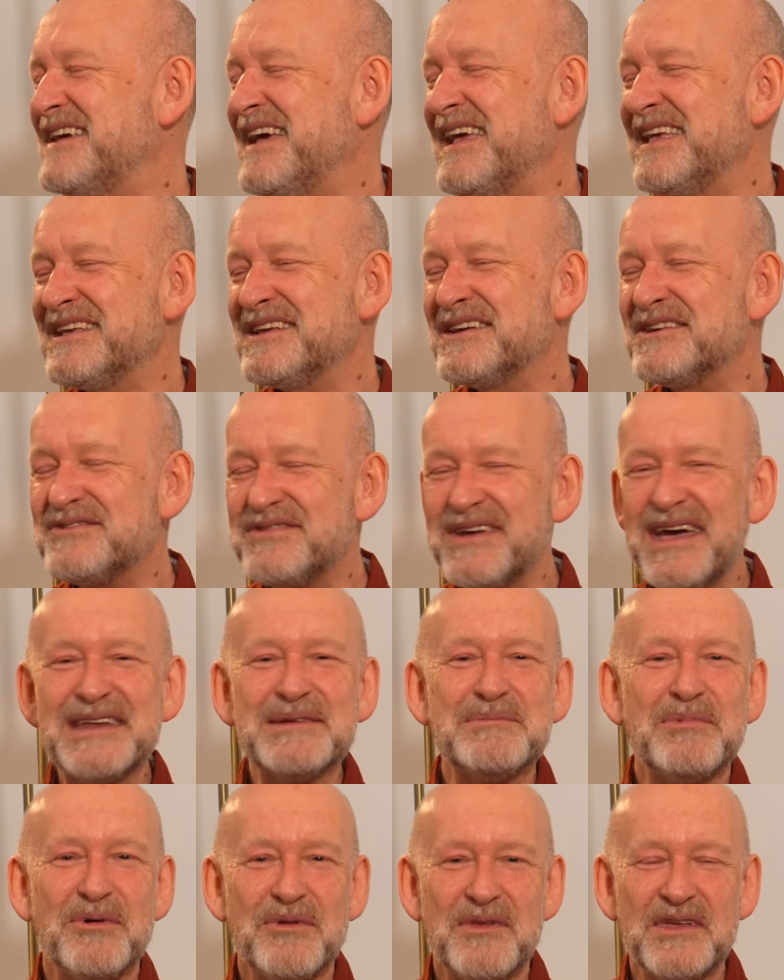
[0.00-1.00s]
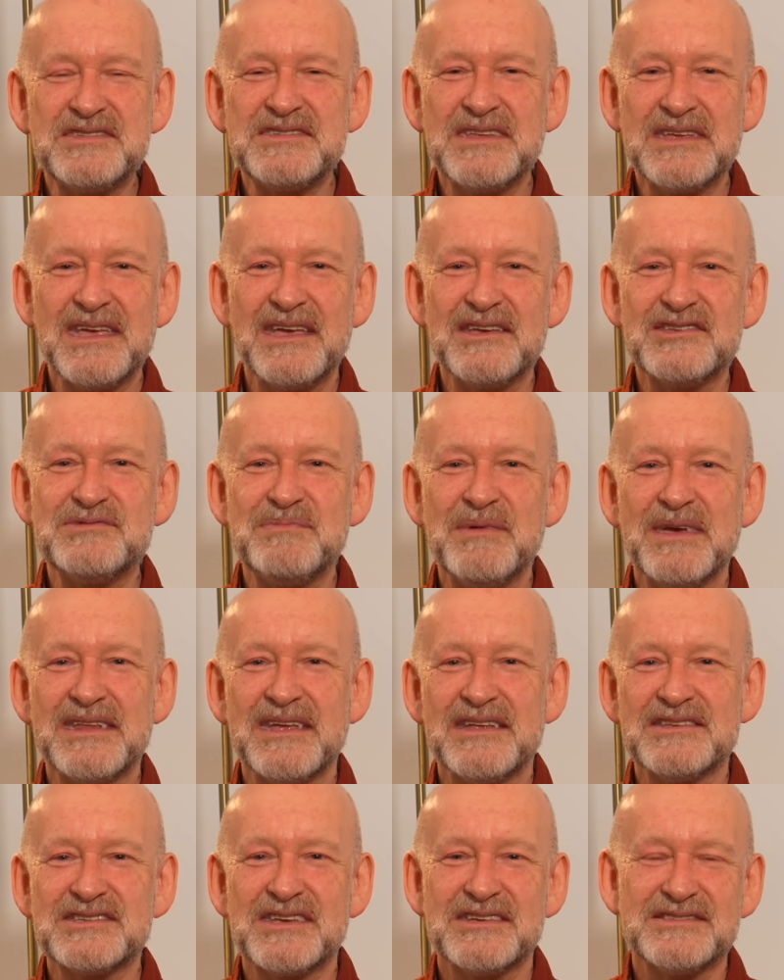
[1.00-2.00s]
incredible listening
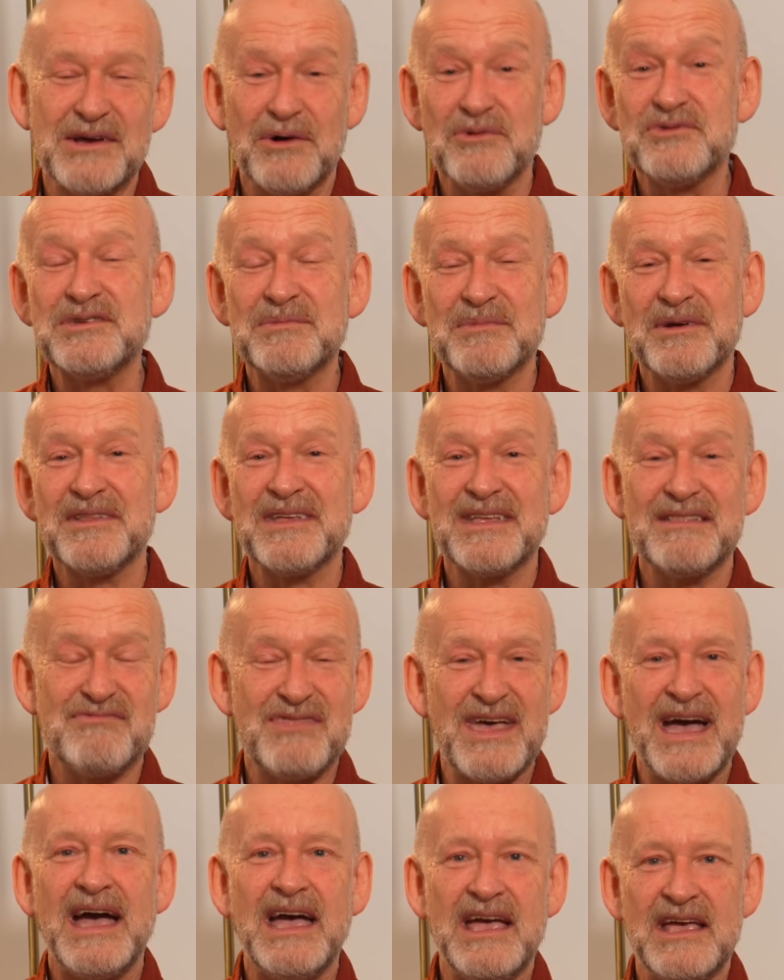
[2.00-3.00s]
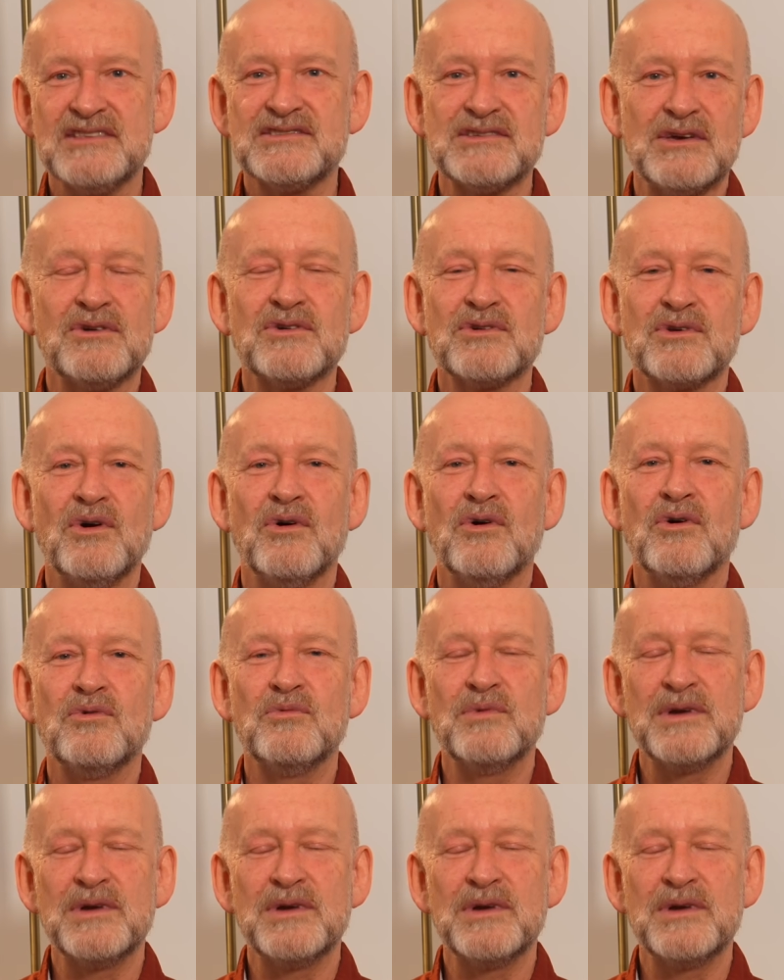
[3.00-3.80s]
experience because ultimately that is our goal.